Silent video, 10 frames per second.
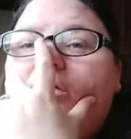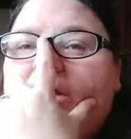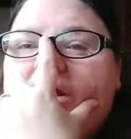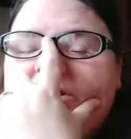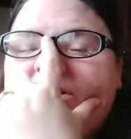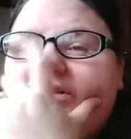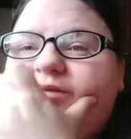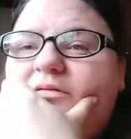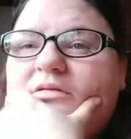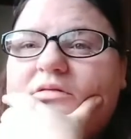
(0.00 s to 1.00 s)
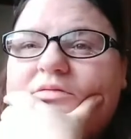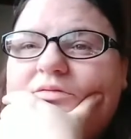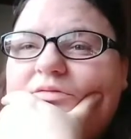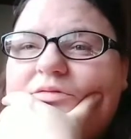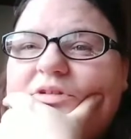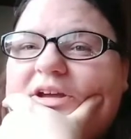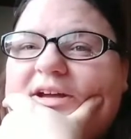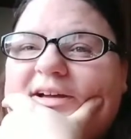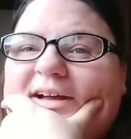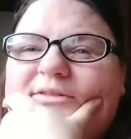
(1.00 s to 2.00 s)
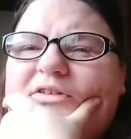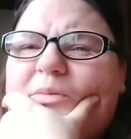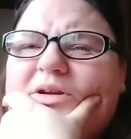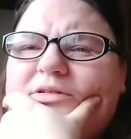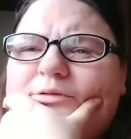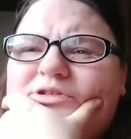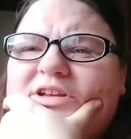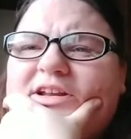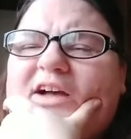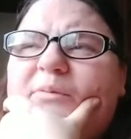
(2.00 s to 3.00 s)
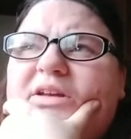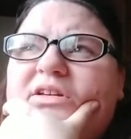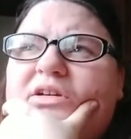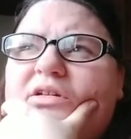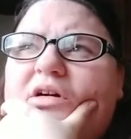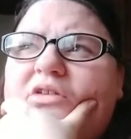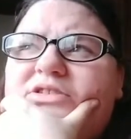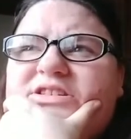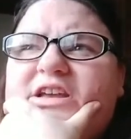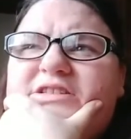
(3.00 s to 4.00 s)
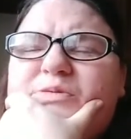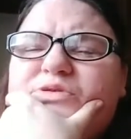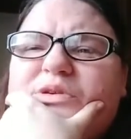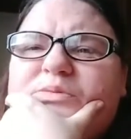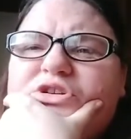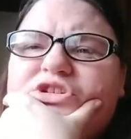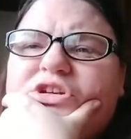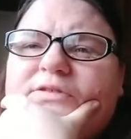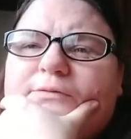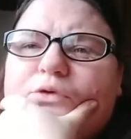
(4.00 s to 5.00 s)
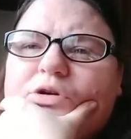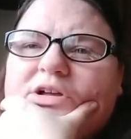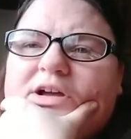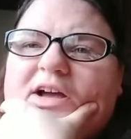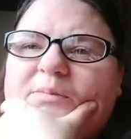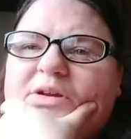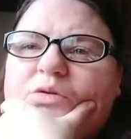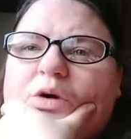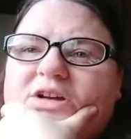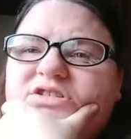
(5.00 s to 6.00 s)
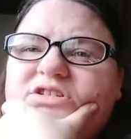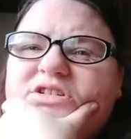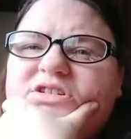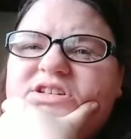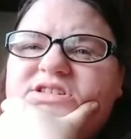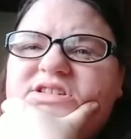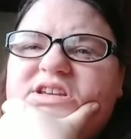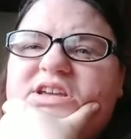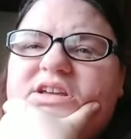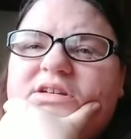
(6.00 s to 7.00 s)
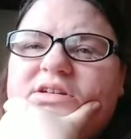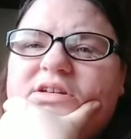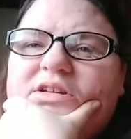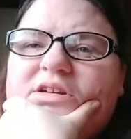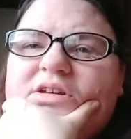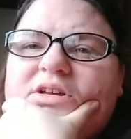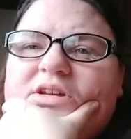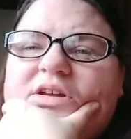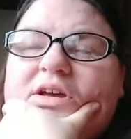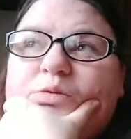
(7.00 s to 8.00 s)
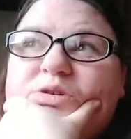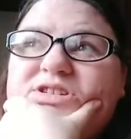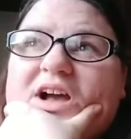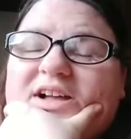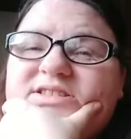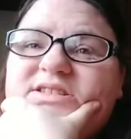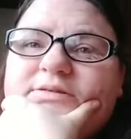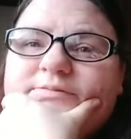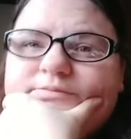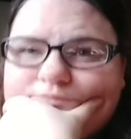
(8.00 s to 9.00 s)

Isn't, yeah, I've never been to Louisiana. I've been to all the states between Michigan and Florida. I've been to Washington, D.C., and Wisconsin.